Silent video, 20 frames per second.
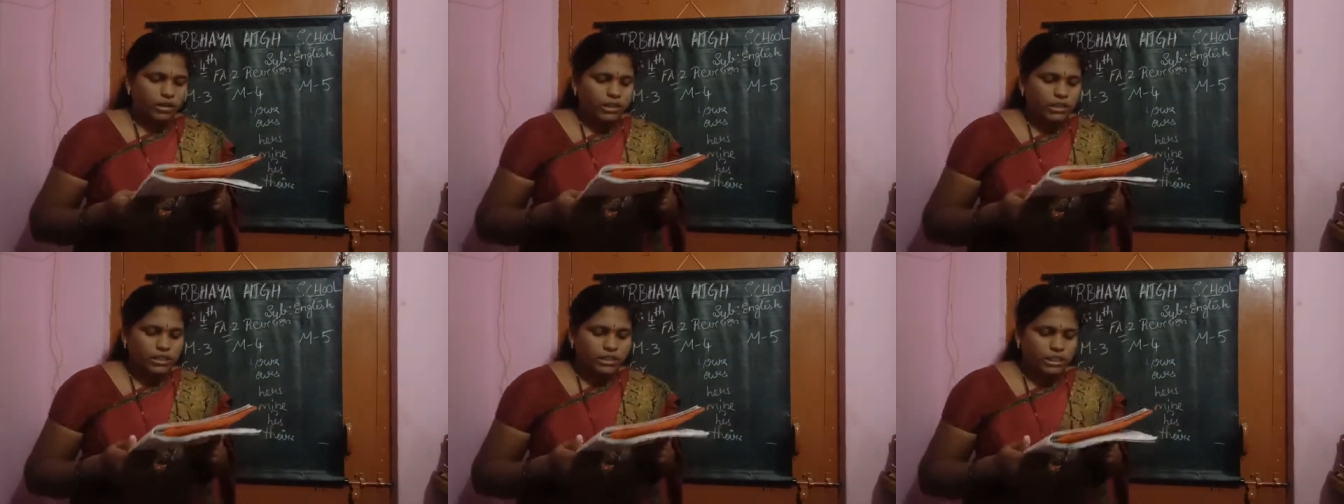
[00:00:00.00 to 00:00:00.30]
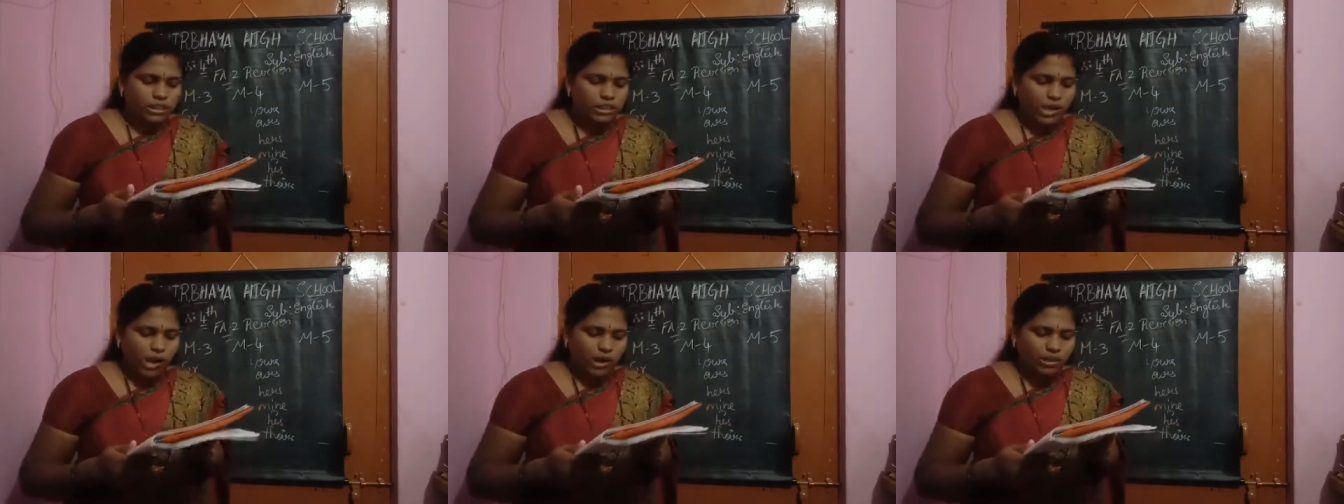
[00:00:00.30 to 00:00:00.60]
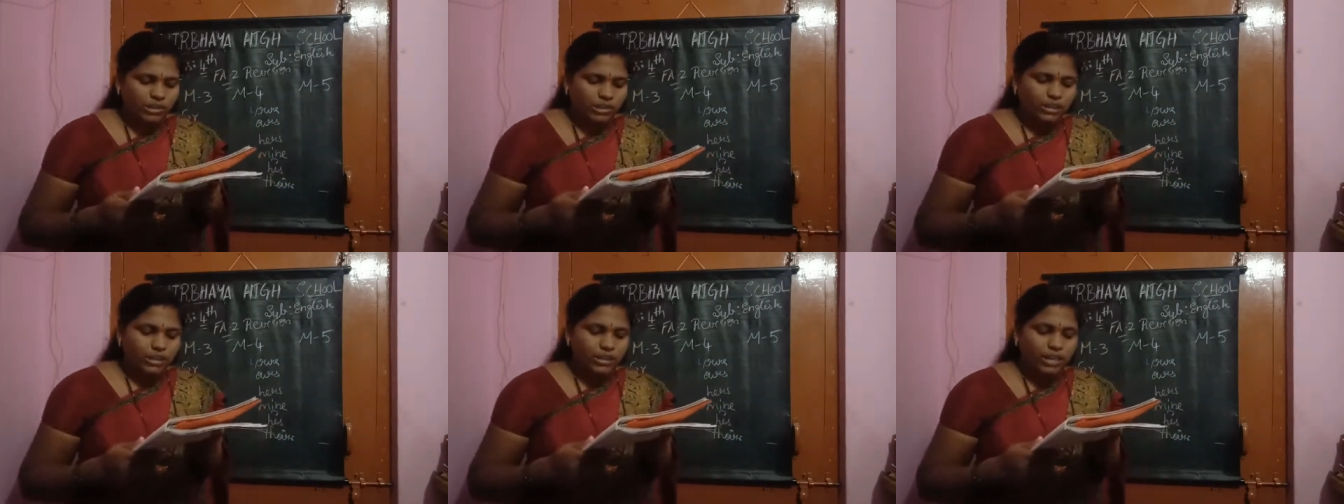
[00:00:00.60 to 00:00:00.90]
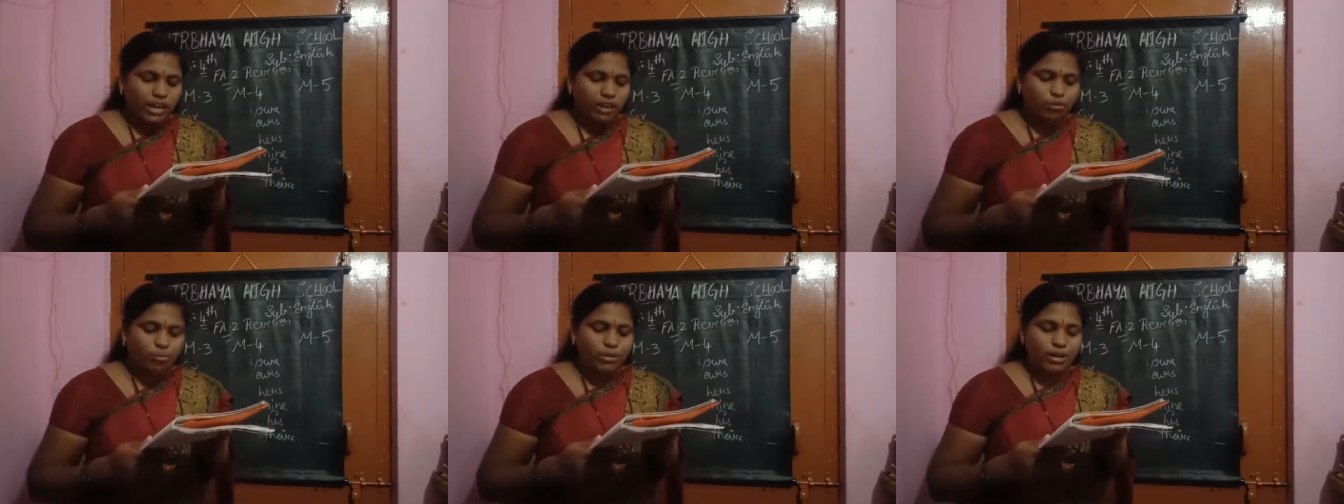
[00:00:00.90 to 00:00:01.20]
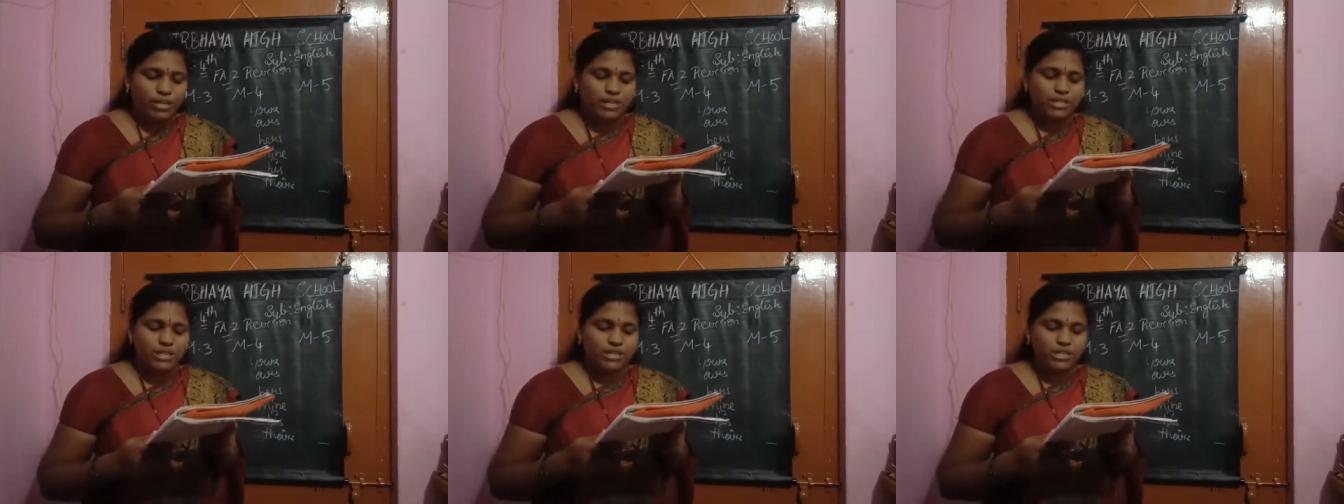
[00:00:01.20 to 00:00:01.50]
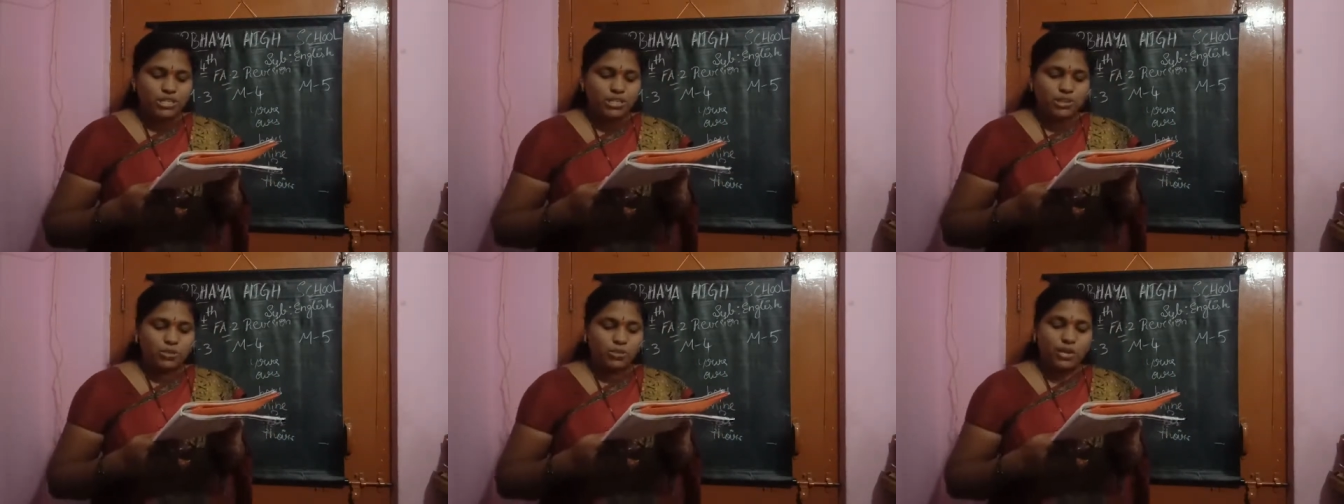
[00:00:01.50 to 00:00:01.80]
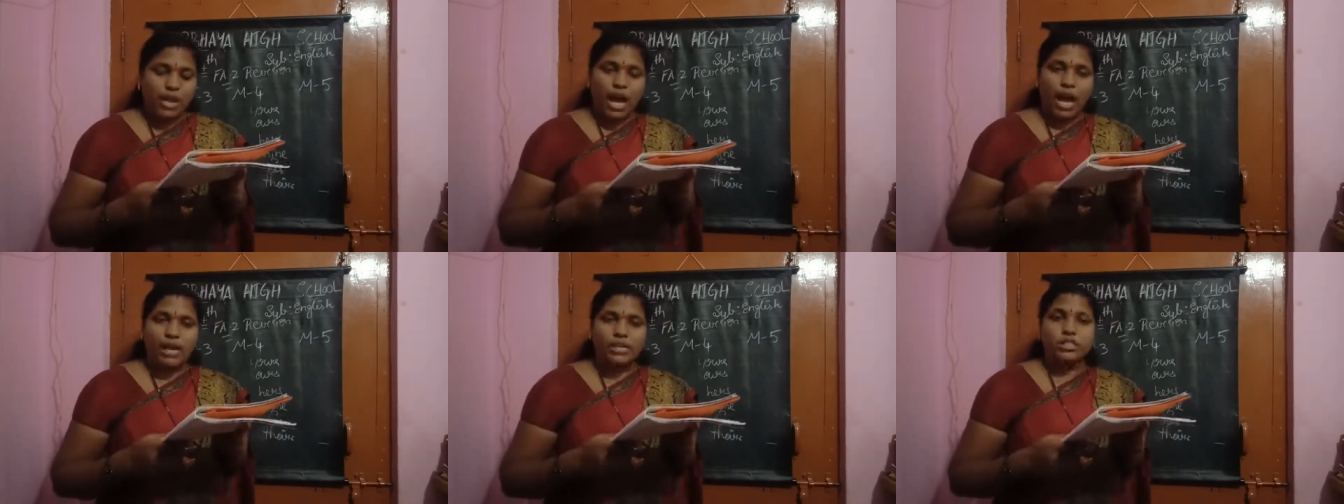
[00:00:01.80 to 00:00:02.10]
The doctor gave medicines to
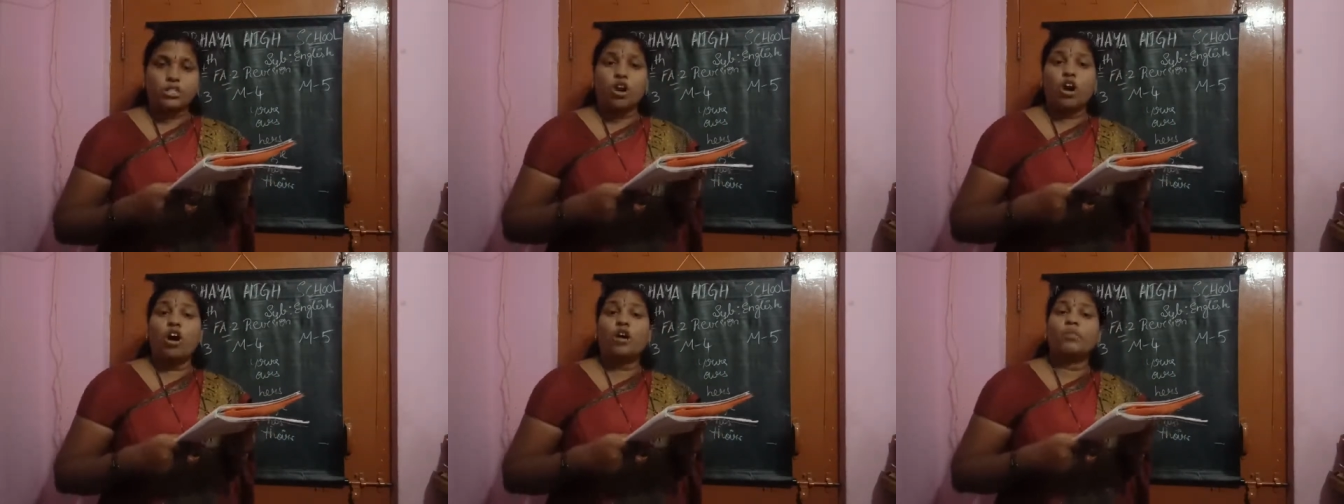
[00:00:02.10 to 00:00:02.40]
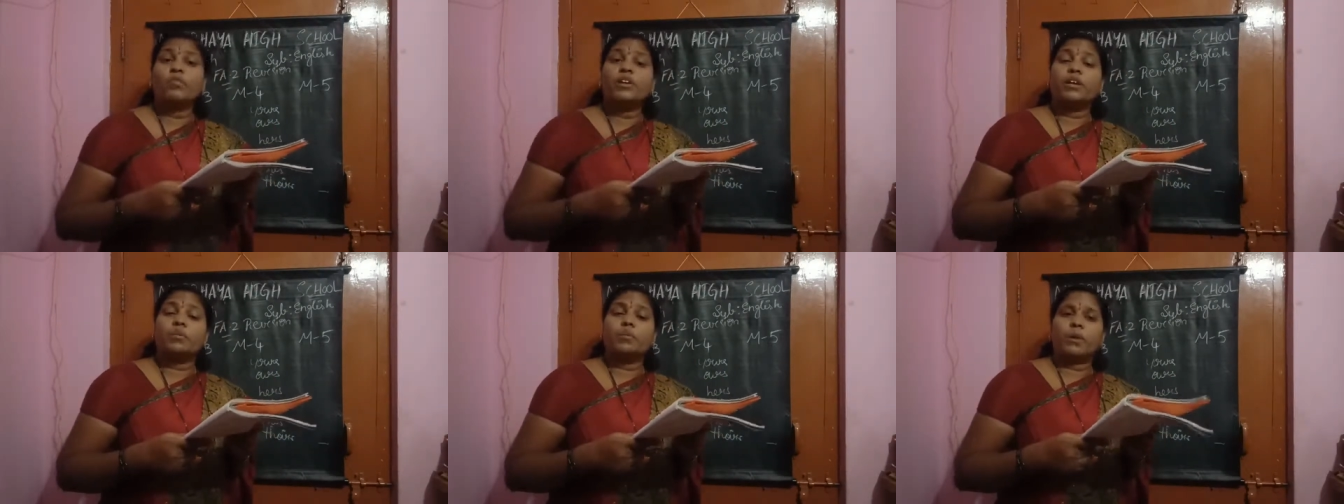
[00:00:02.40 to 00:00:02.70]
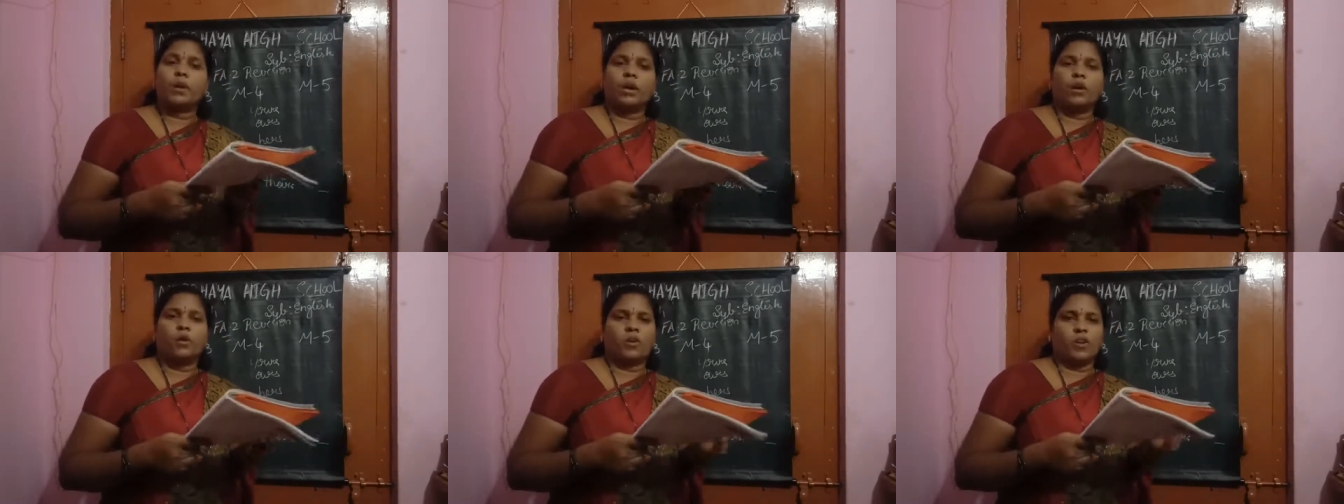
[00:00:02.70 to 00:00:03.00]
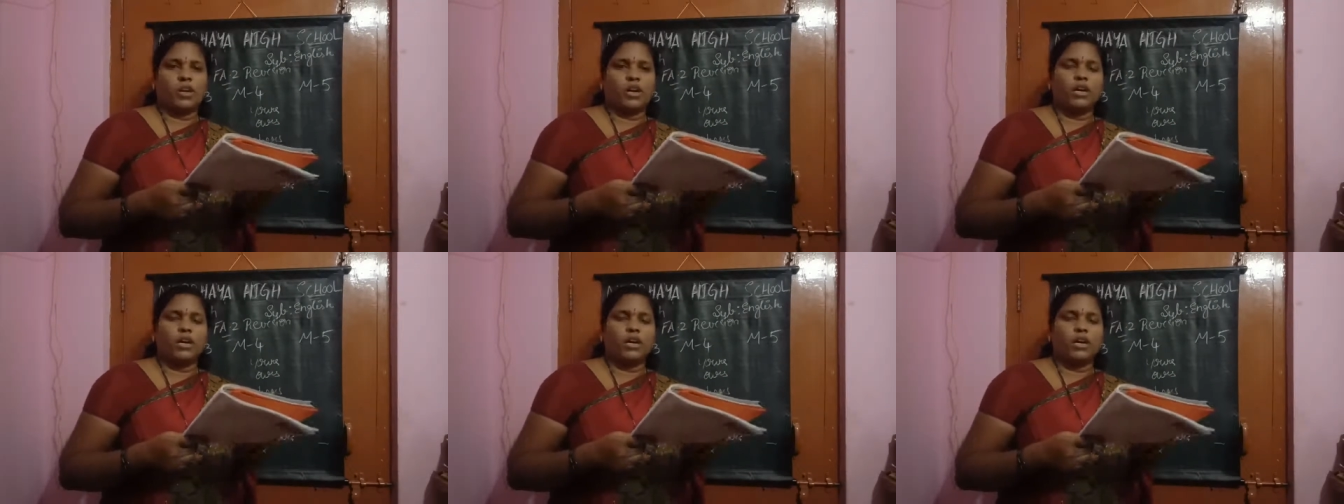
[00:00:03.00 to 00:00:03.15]
Dash, object pronoun,